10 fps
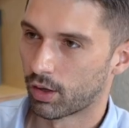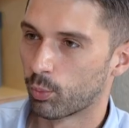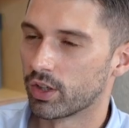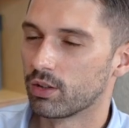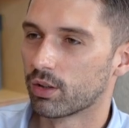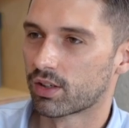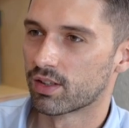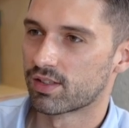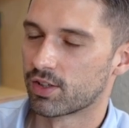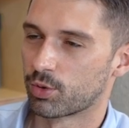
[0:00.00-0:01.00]
And when you look at
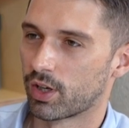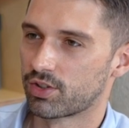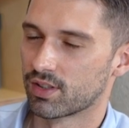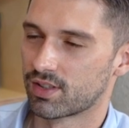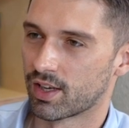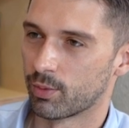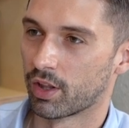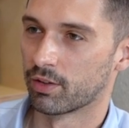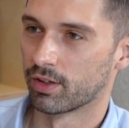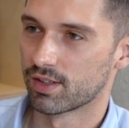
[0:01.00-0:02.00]
the situation today,
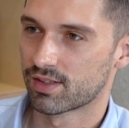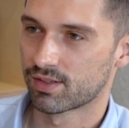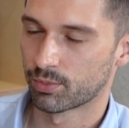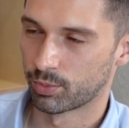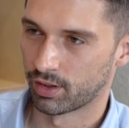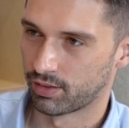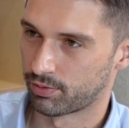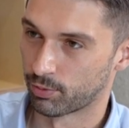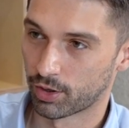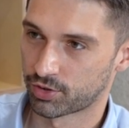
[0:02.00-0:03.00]
whether it's with
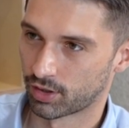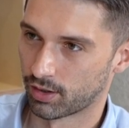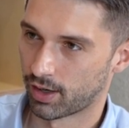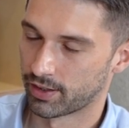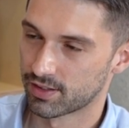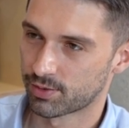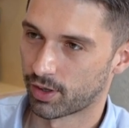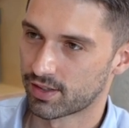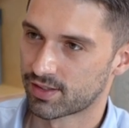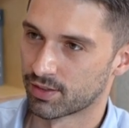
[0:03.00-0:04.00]
Russia and its
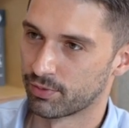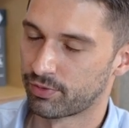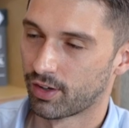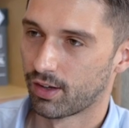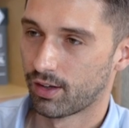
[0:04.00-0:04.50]
threats of